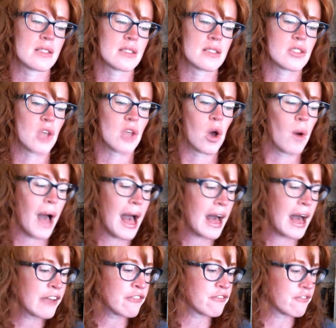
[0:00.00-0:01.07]
So
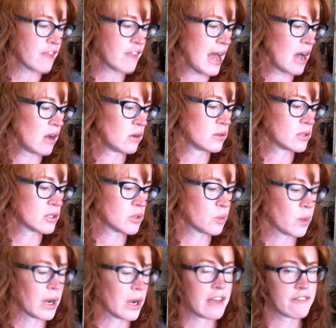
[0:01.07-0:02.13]
I found
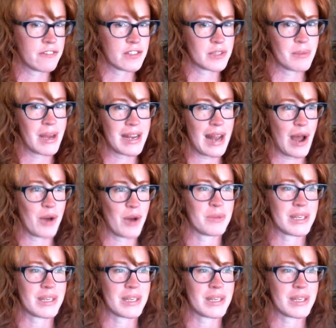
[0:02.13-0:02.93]
when I filled mine out,